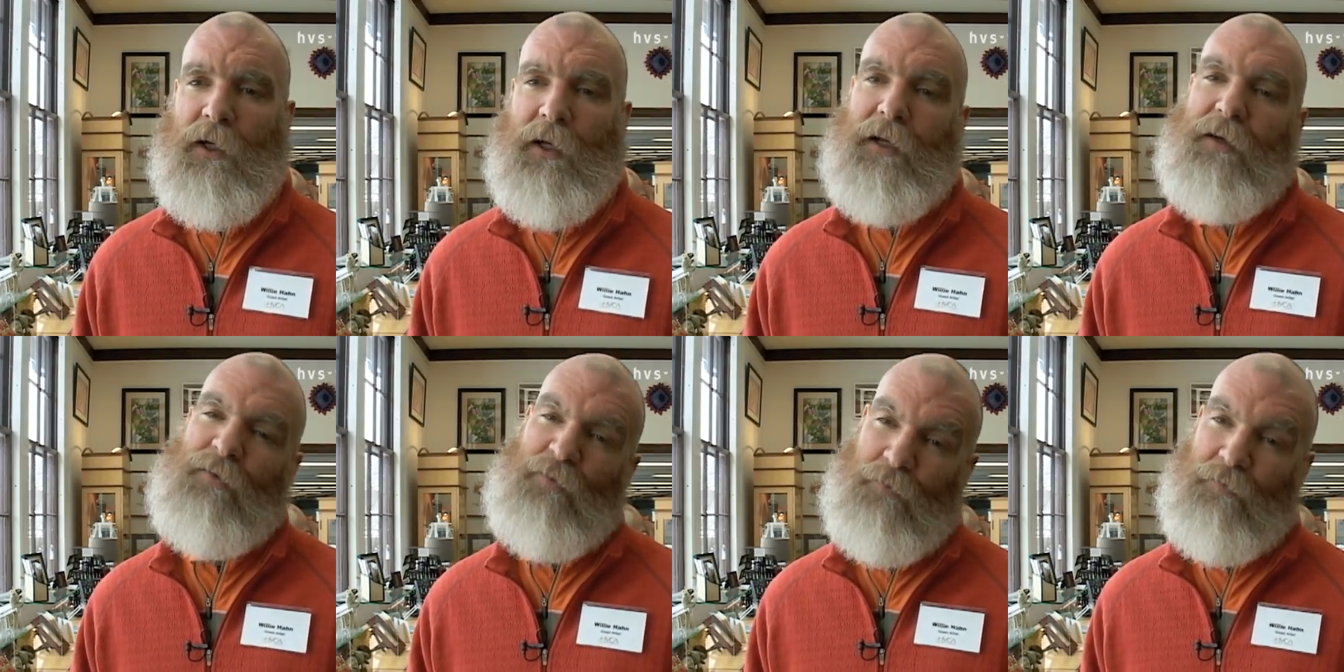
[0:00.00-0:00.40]

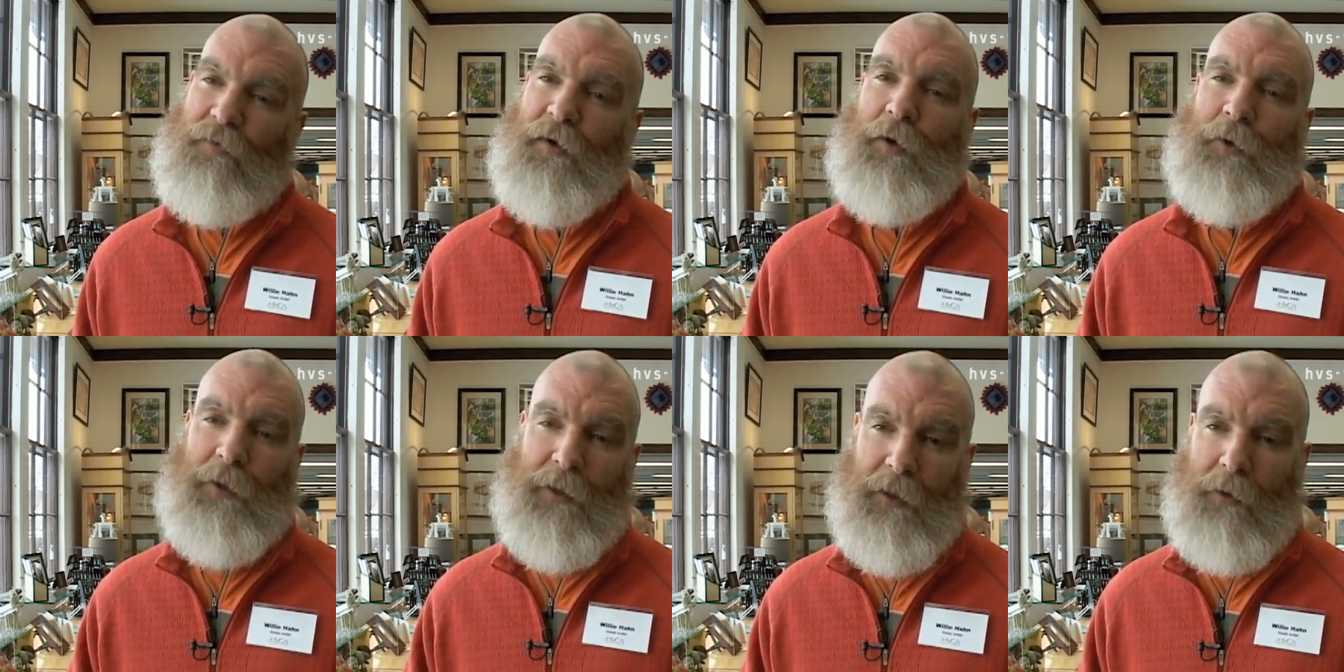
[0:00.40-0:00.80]
It's
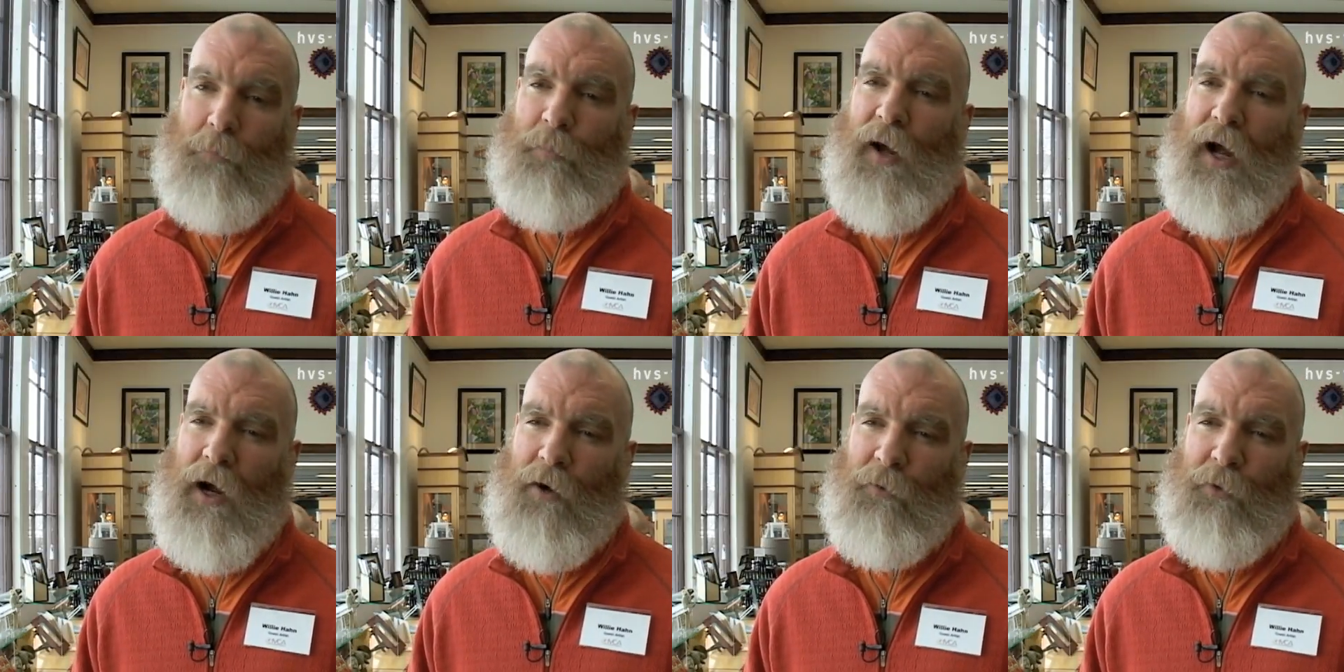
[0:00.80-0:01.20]
very
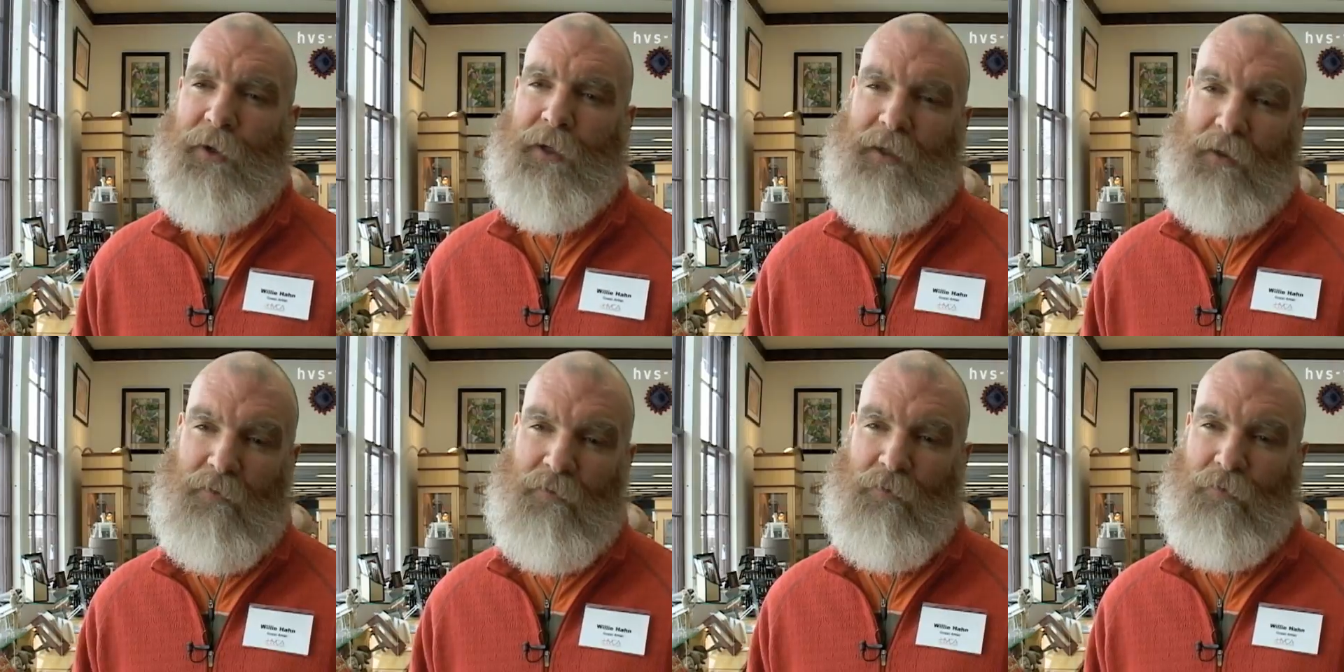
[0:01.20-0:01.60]

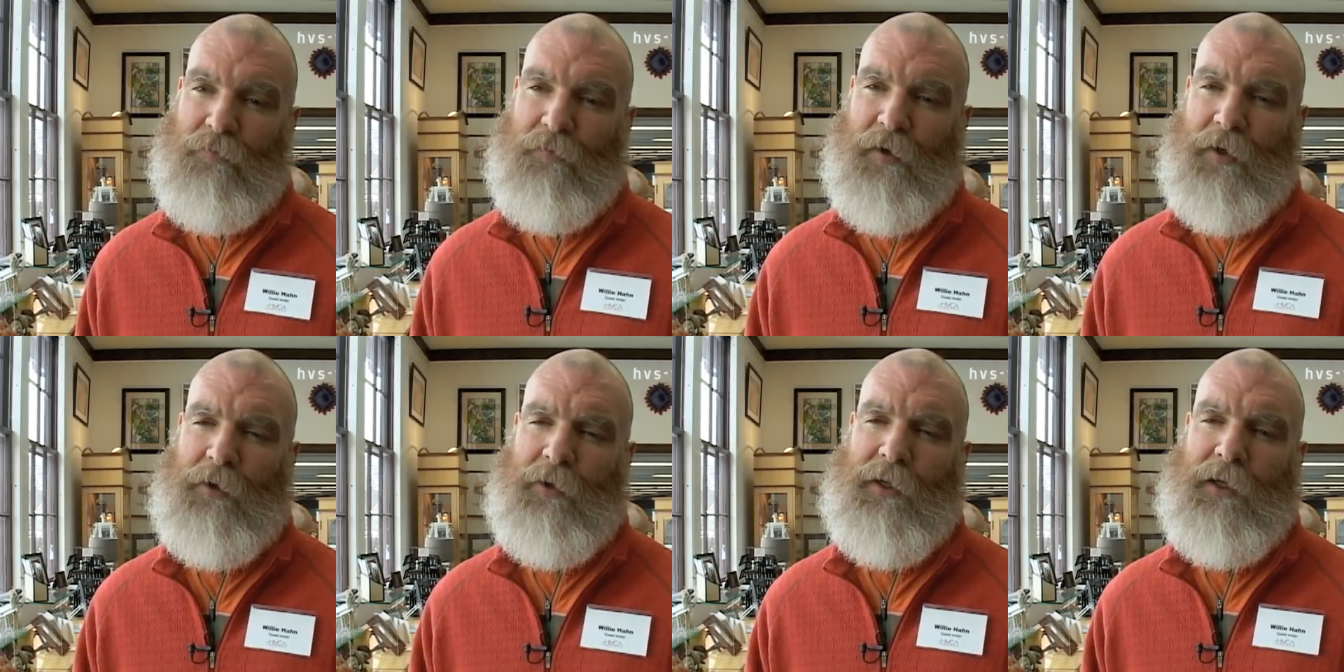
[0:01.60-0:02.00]
empowering, and it's
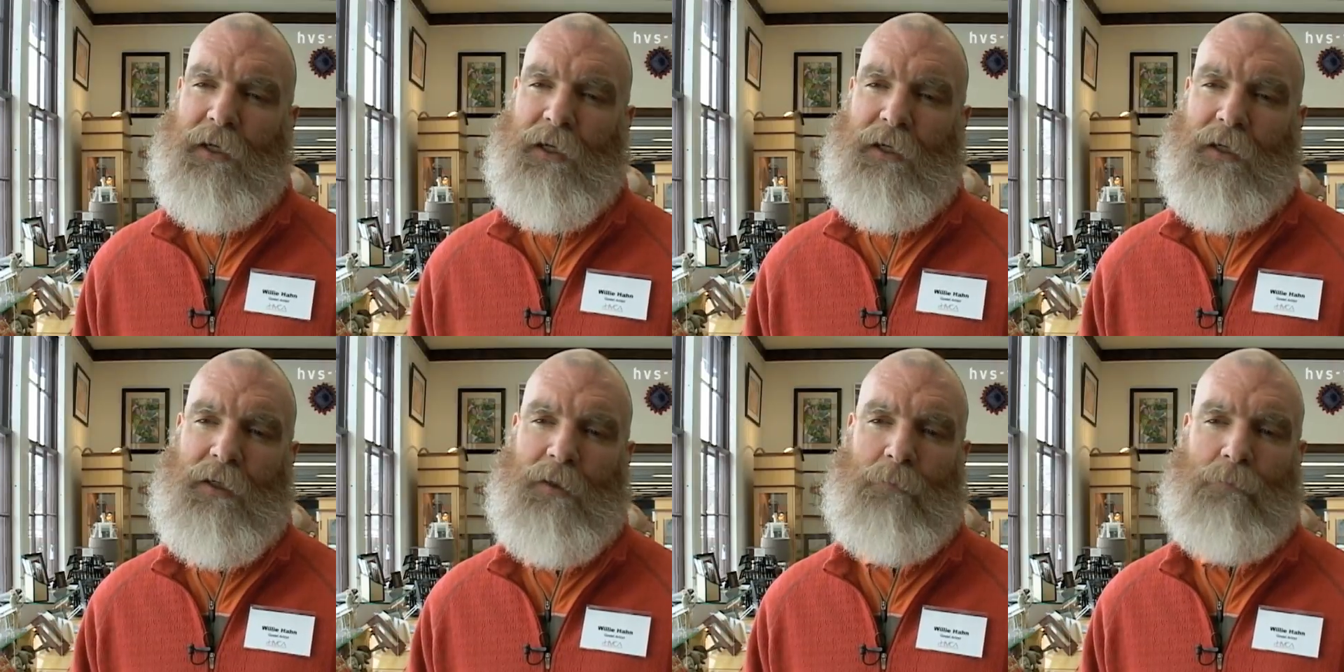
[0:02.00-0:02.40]
very
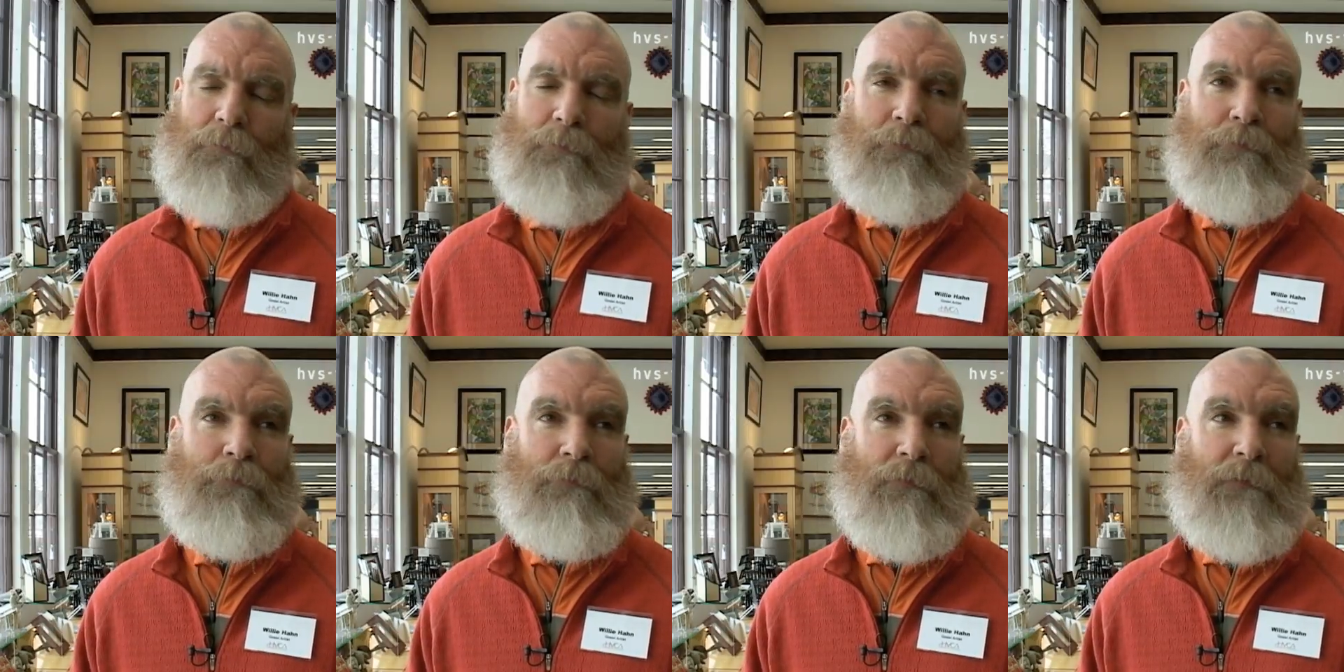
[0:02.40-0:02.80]

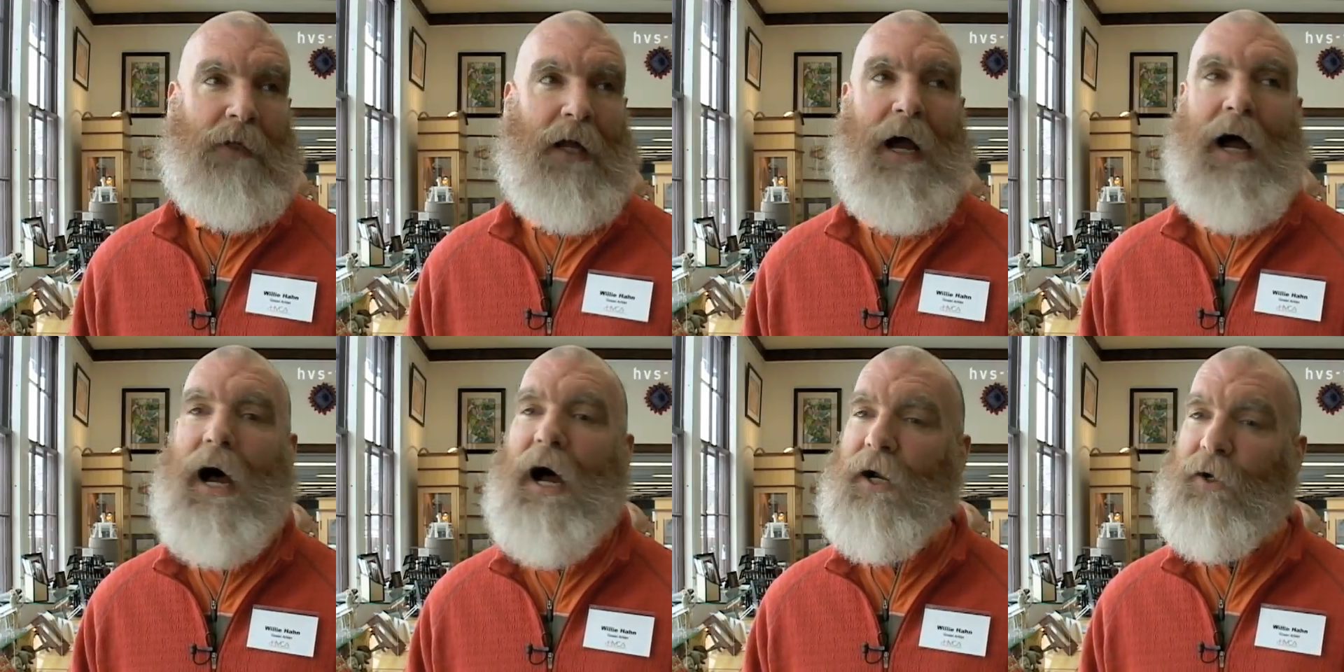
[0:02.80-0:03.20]

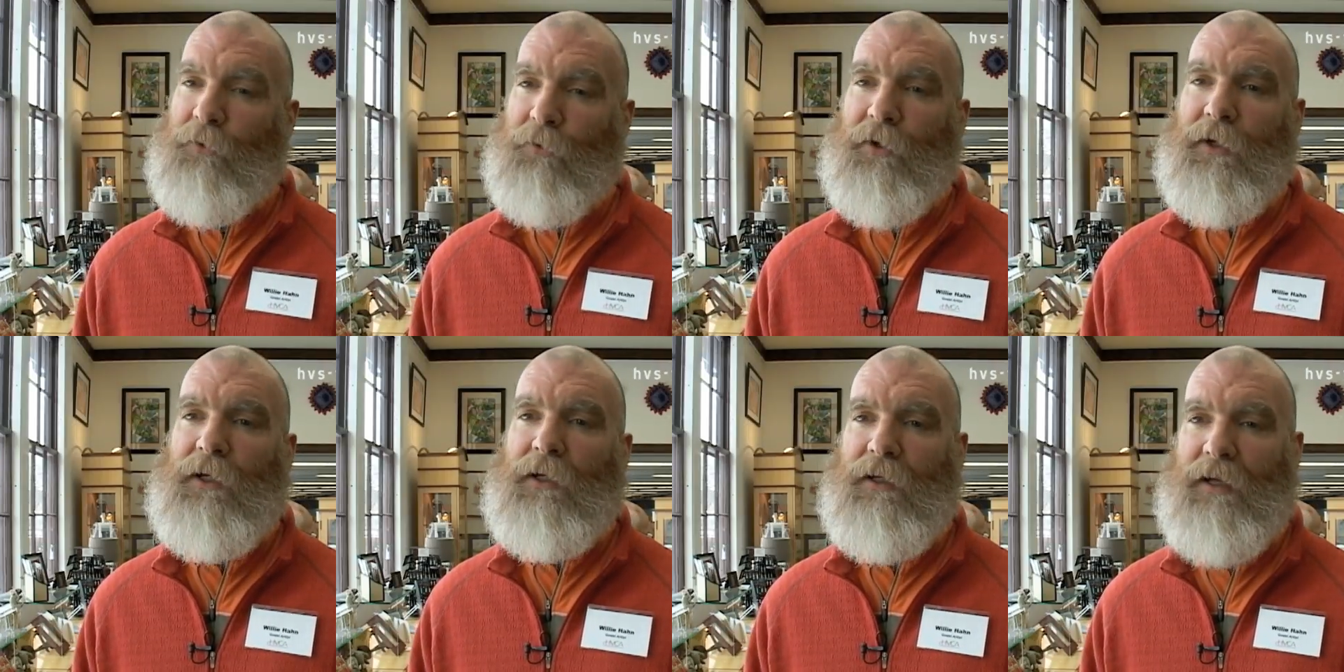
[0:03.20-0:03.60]

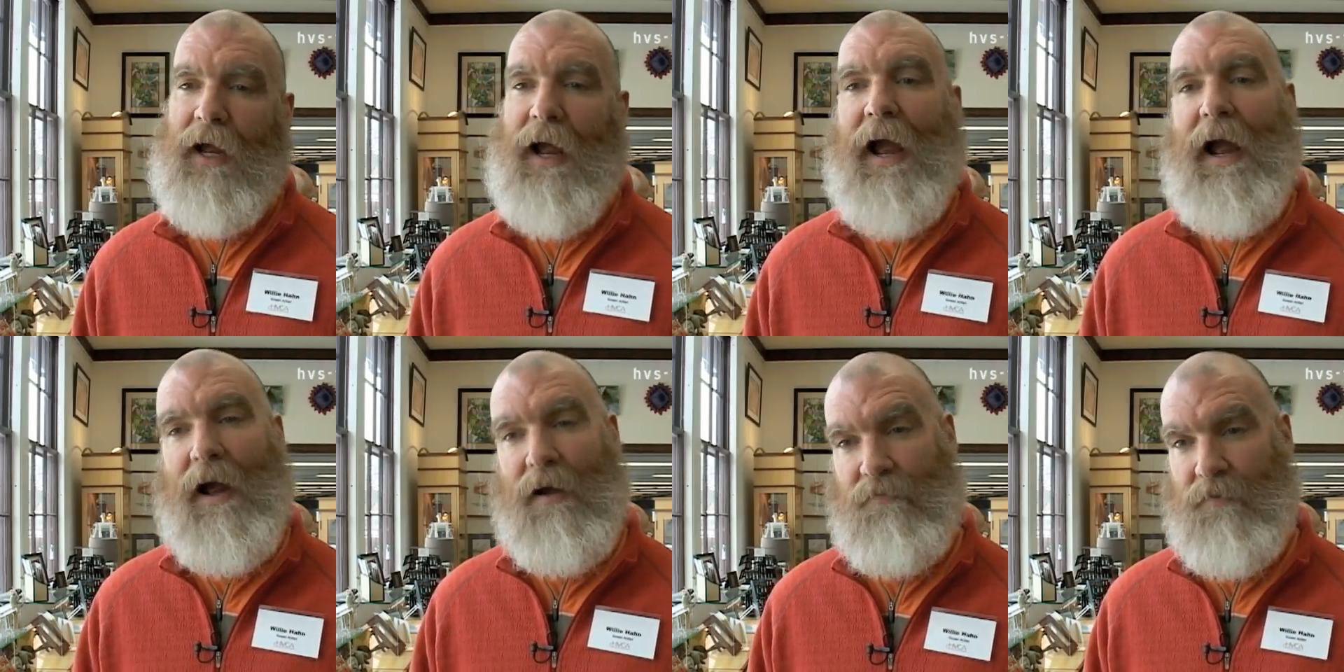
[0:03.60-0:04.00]
honoring to
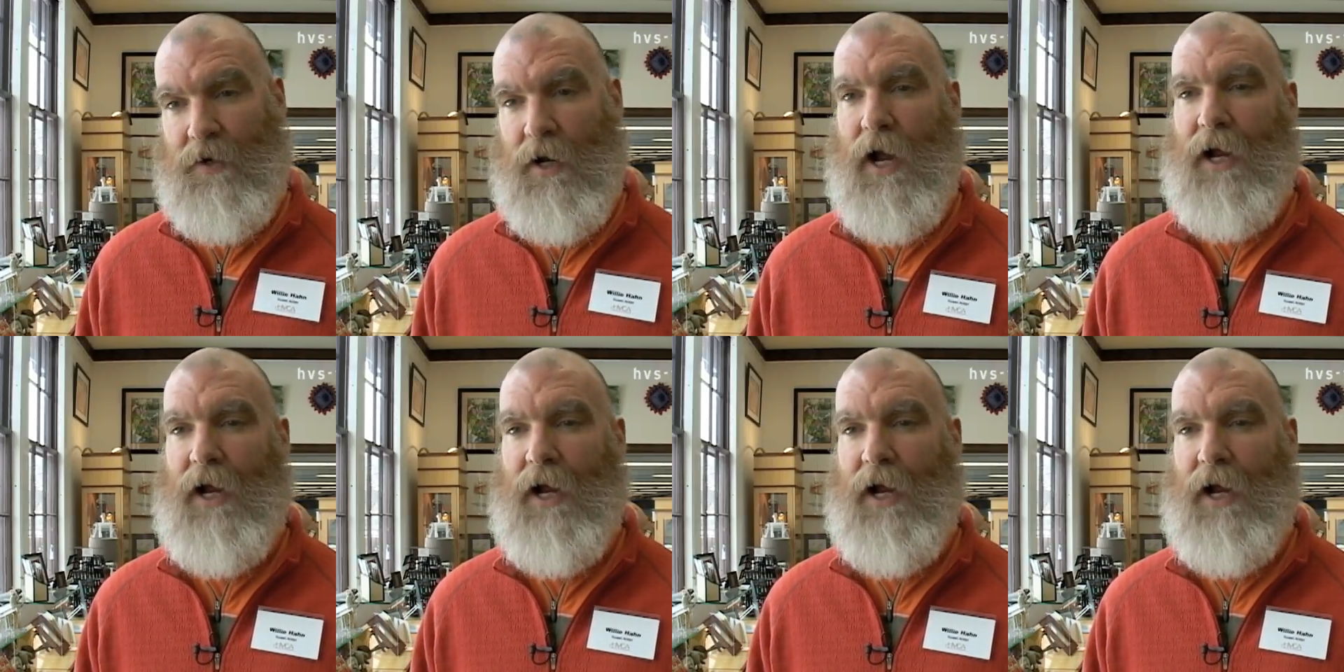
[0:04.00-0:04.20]
have an